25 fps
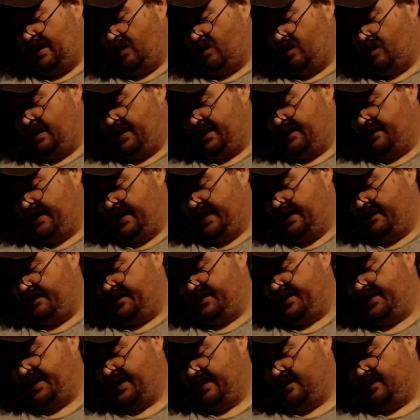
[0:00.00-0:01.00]
I wanted to be able to
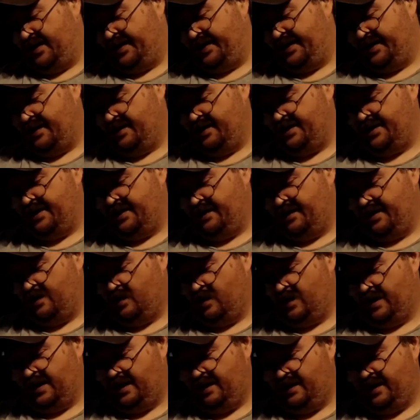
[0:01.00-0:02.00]
share with you and show you
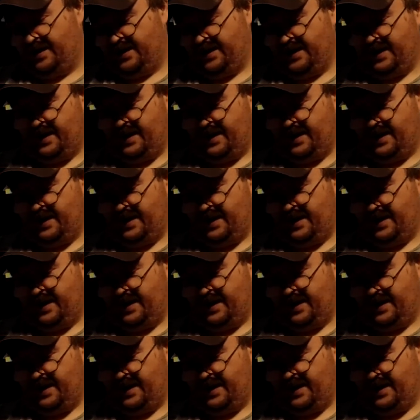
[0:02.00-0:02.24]
what it looks